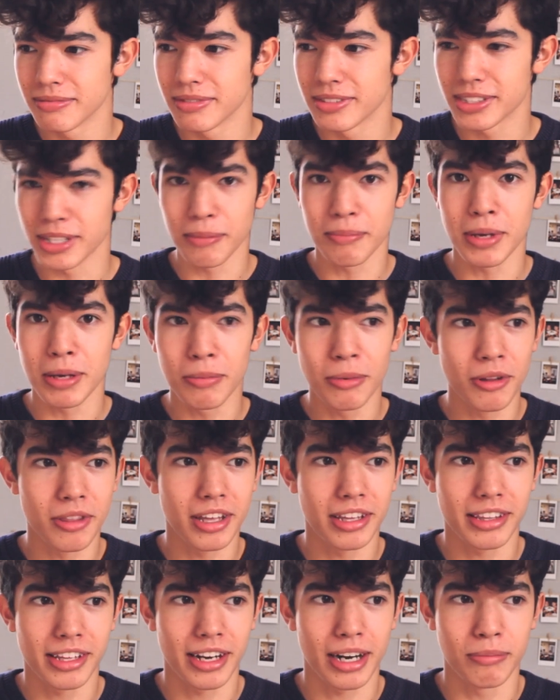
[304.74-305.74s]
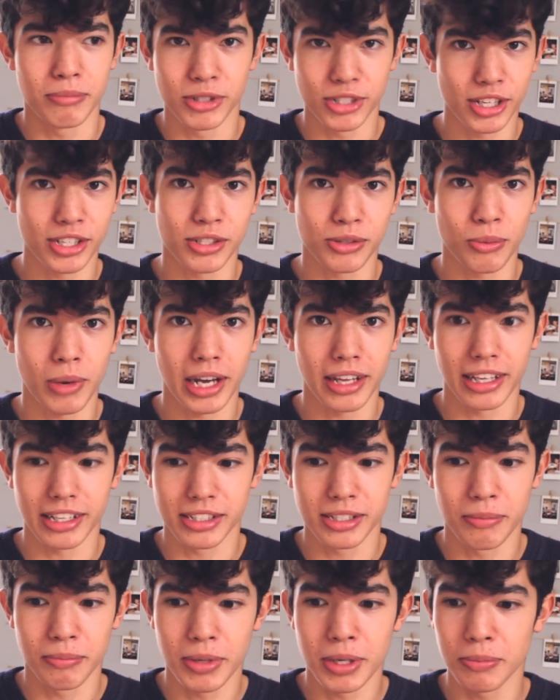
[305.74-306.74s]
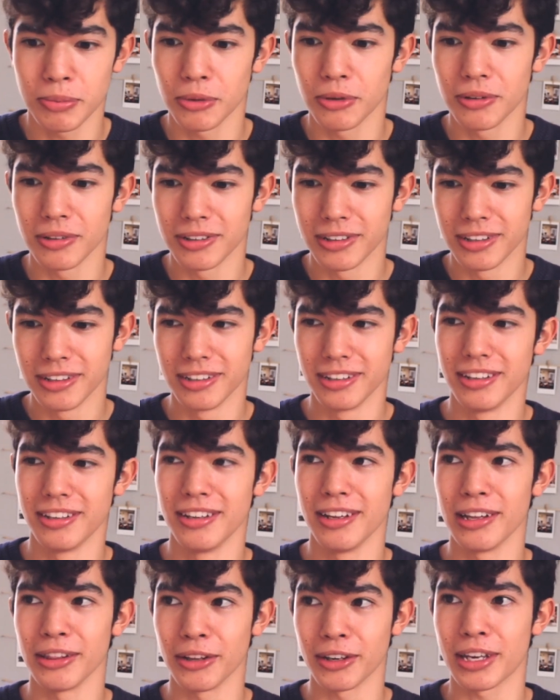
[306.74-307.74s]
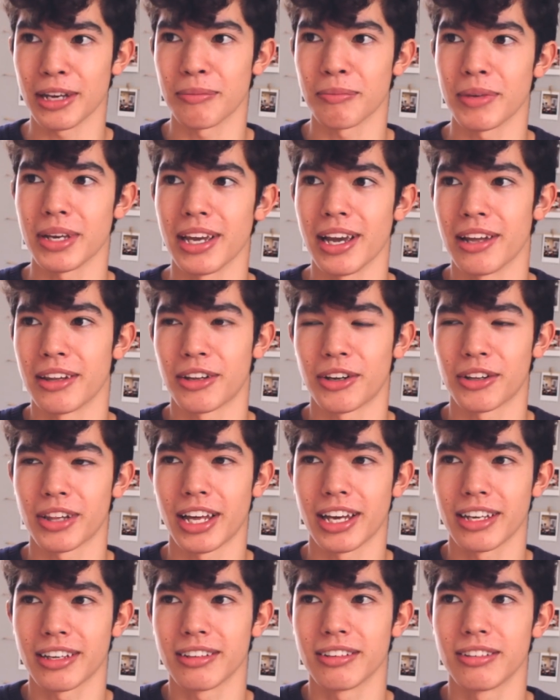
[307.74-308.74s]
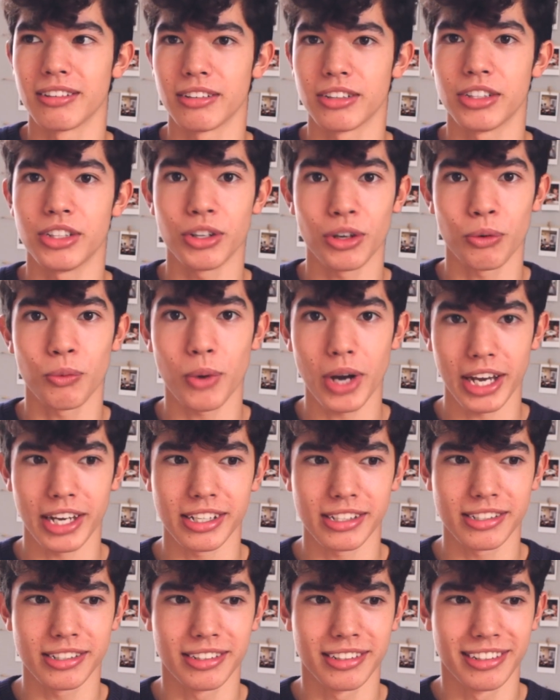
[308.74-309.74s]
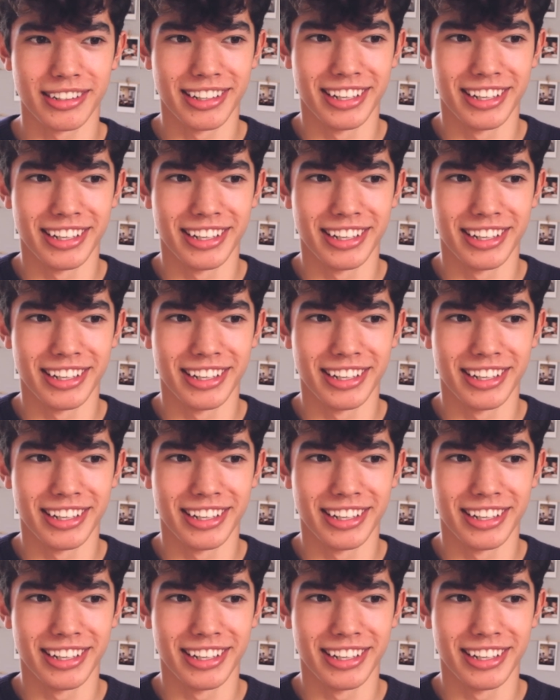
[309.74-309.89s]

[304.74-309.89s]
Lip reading: Some people think that I'm just white. Like, some people look at me and they're like, you're white.